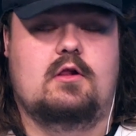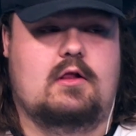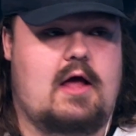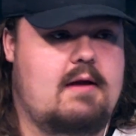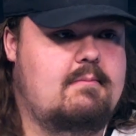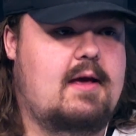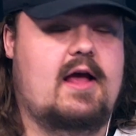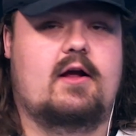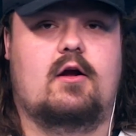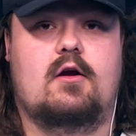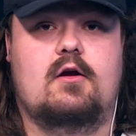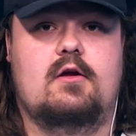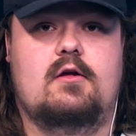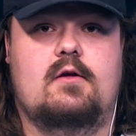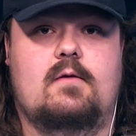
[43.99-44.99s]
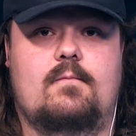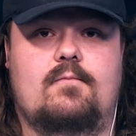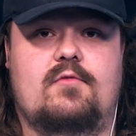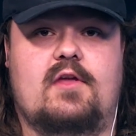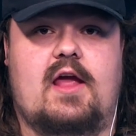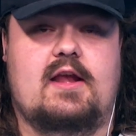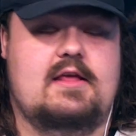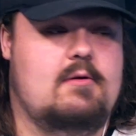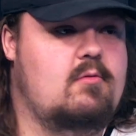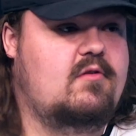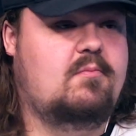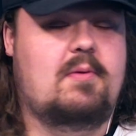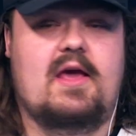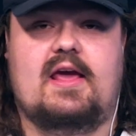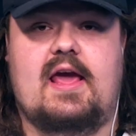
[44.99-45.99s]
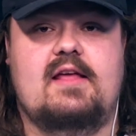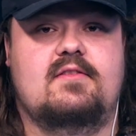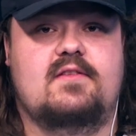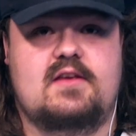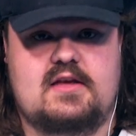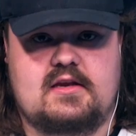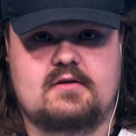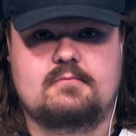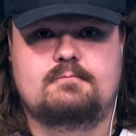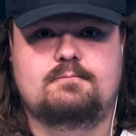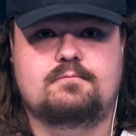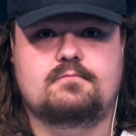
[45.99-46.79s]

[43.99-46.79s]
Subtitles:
Linebacker. And he was pick 18.